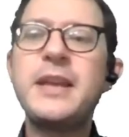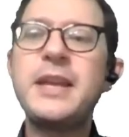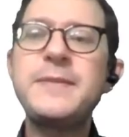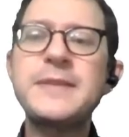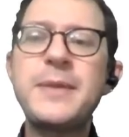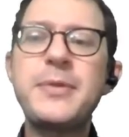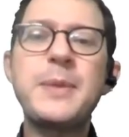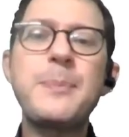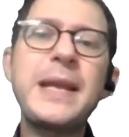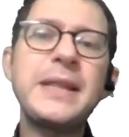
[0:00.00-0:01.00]
if
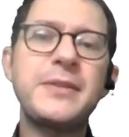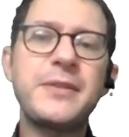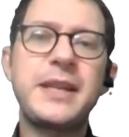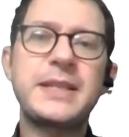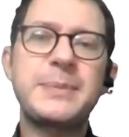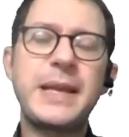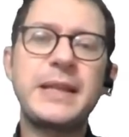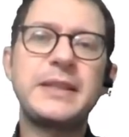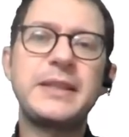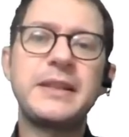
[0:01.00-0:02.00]
something better than
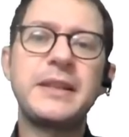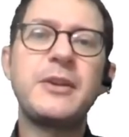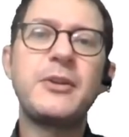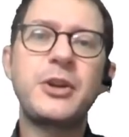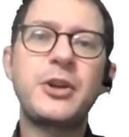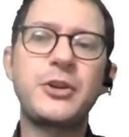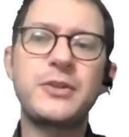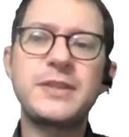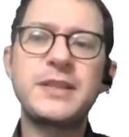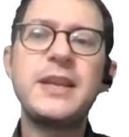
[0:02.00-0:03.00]
expected occurs,